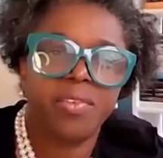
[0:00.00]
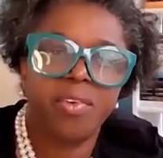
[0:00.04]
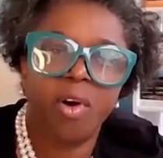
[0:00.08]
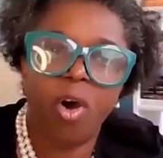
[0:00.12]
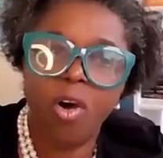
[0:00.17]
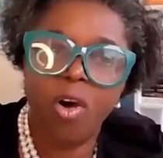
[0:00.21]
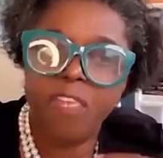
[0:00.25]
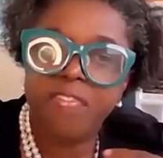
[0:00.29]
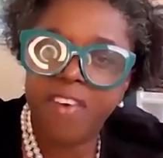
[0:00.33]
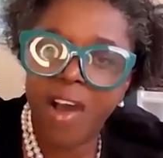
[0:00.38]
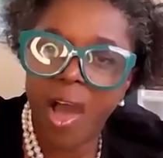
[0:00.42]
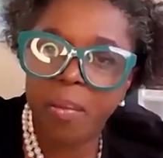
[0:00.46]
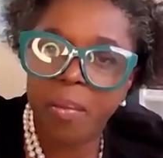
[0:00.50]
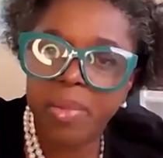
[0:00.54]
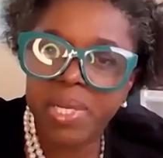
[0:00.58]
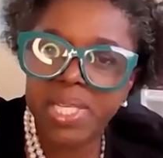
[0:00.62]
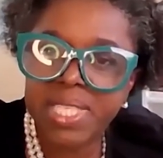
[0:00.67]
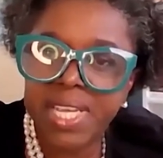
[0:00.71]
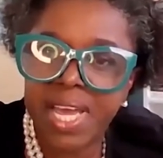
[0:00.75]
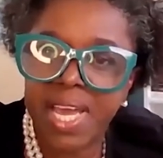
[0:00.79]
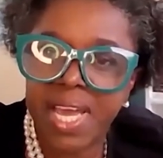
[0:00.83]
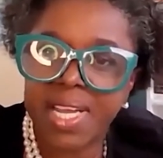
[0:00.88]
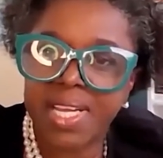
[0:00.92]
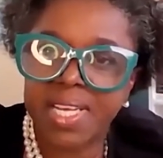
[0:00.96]
or
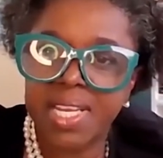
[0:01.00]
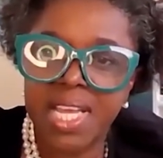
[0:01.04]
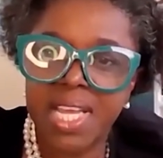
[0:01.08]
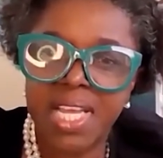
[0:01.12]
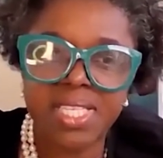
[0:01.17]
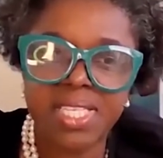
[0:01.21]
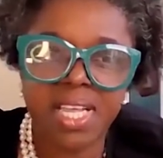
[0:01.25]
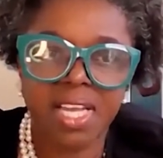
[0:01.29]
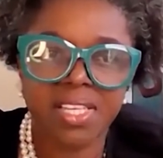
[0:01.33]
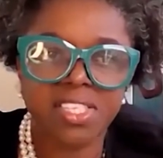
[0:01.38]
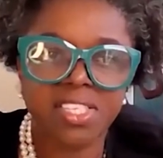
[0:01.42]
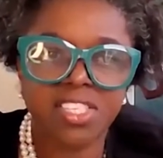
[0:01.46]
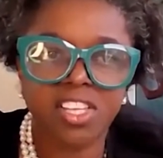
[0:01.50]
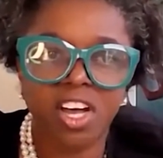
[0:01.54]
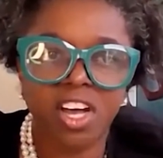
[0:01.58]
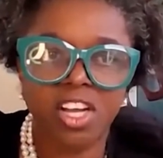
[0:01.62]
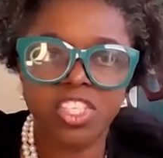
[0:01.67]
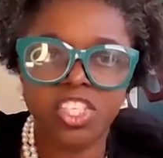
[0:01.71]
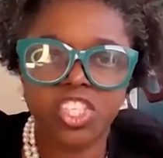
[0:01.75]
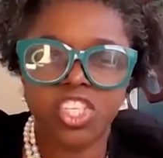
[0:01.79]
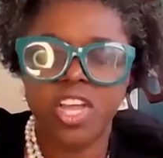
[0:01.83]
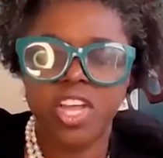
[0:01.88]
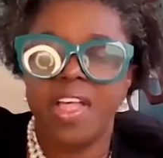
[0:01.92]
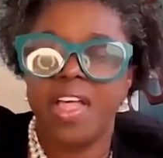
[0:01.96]
farming techniques are
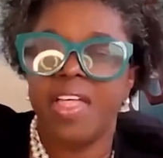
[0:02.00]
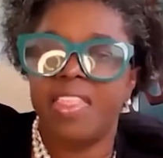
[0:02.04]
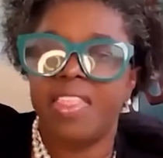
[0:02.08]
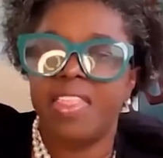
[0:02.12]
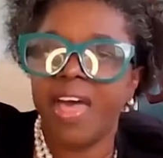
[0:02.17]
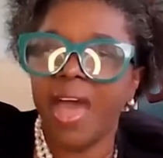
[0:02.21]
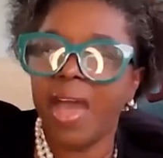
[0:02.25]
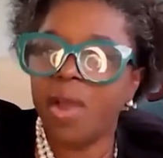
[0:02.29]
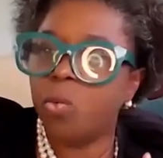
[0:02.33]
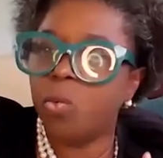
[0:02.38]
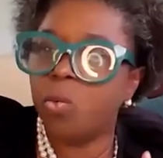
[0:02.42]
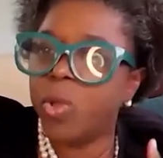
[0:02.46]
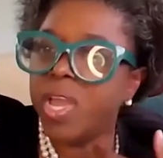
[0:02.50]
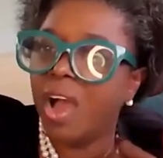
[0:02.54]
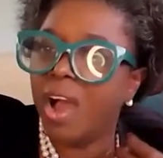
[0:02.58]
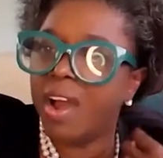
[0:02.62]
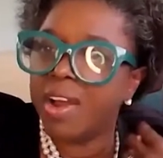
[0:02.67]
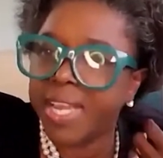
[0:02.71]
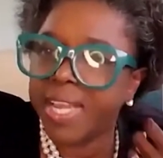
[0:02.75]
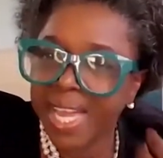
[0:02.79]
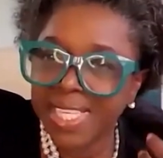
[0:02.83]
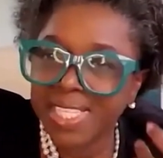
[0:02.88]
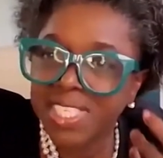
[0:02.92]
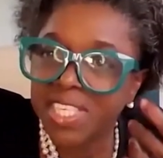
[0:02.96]
such that we
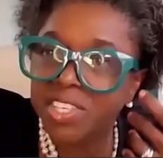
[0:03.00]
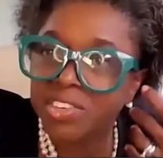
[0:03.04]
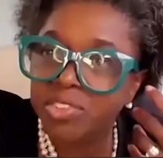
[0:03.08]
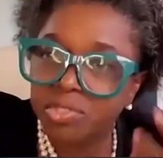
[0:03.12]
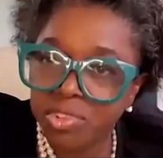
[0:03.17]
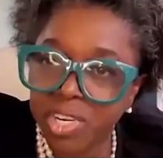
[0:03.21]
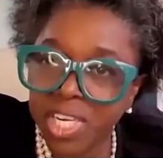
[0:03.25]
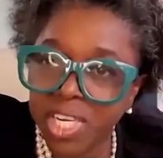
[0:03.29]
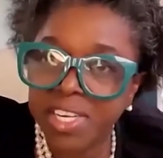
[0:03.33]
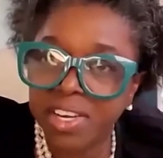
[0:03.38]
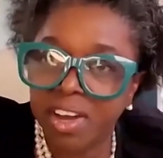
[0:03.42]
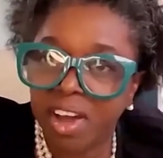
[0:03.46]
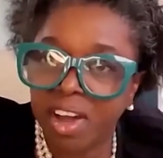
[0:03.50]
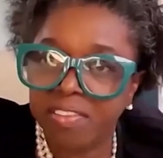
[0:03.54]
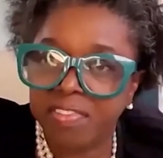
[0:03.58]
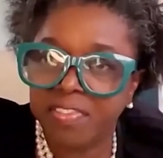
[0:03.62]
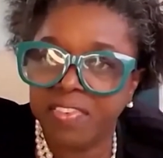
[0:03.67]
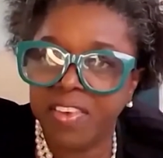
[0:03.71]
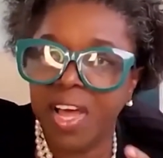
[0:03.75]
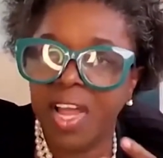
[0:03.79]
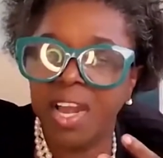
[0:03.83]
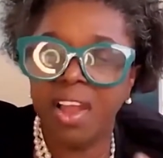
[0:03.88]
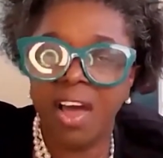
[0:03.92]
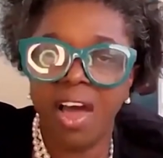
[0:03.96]
are getting rid
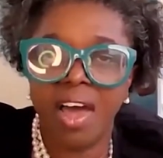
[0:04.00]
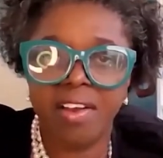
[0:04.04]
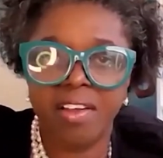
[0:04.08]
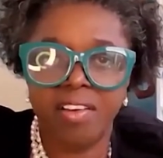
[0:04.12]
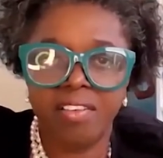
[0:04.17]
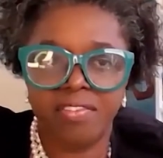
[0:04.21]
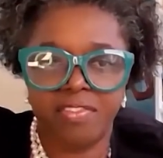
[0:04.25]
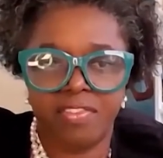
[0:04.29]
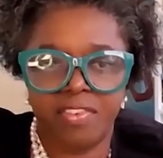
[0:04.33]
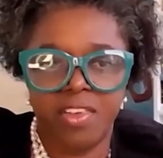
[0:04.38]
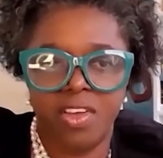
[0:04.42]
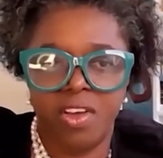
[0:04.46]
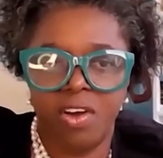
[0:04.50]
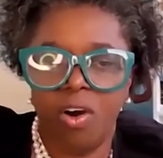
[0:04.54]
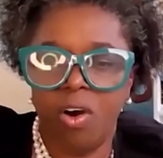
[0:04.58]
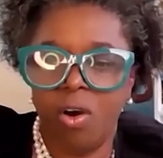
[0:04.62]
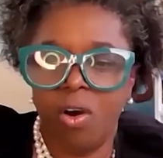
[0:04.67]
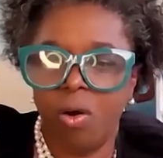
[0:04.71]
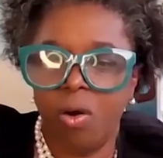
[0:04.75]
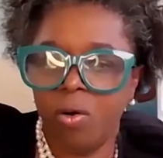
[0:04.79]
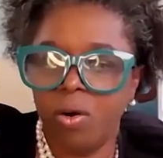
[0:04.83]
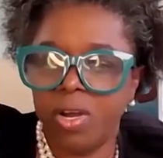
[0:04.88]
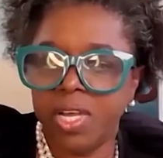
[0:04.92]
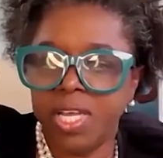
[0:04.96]
of a lot of
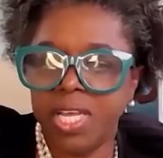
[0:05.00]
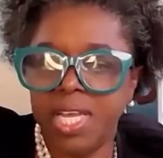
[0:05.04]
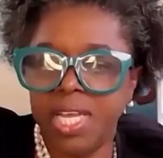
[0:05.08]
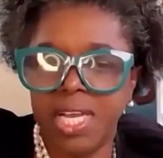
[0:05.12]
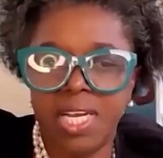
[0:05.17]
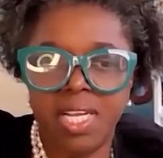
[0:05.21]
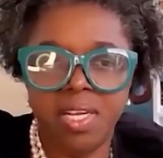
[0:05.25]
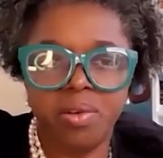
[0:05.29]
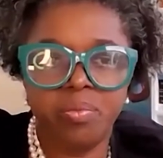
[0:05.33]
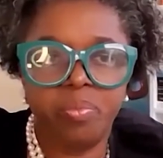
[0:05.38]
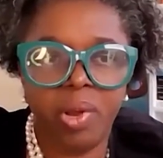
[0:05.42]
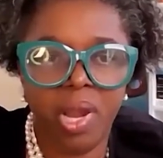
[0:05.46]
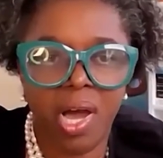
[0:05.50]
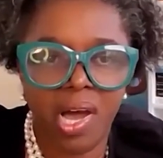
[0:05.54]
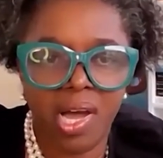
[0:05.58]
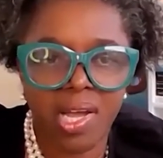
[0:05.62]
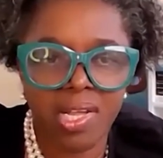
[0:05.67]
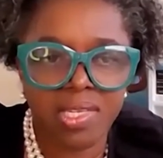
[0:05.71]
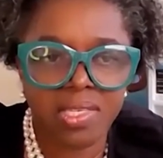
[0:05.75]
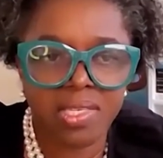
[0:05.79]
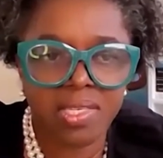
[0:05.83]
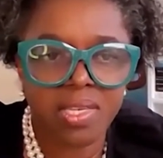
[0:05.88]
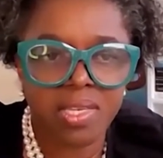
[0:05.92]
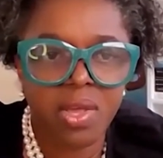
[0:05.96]
our healing
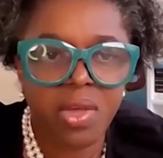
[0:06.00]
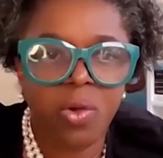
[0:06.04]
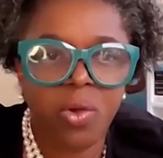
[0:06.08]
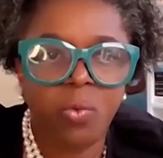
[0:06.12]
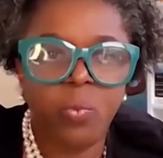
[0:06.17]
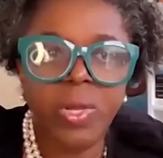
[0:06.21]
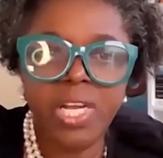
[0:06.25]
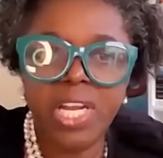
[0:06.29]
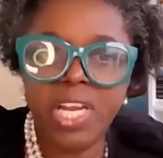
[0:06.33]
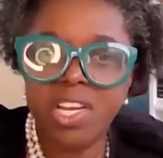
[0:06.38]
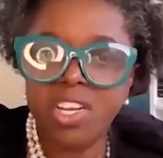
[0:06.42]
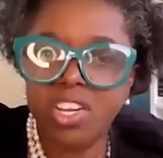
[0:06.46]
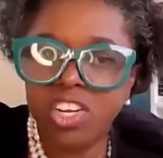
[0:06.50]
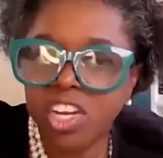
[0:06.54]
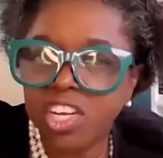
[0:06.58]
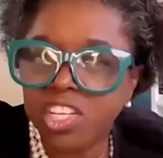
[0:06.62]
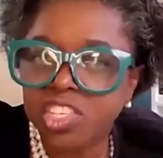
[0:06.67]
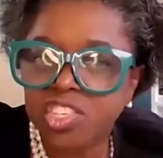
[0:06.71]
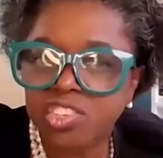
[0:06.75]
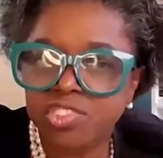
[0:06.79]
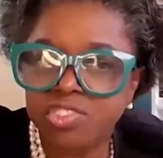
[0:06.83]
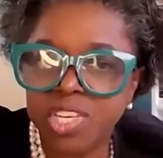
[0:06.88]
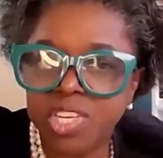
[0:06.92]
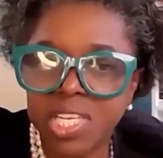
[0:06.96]
plants. We need
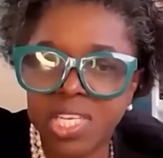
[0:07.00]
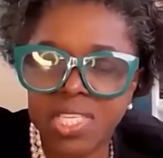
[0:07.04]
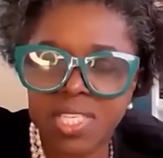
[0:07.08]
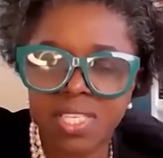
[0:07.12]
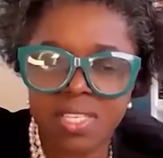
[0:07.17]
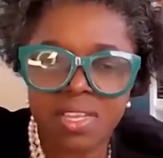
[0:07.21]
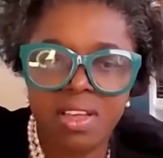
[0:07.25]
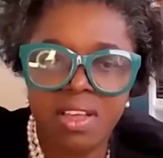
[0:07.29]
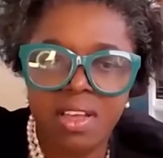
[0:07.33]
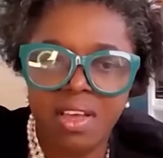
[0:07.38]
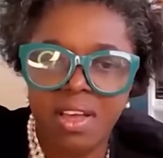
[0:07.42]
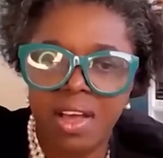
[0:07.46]
nurseries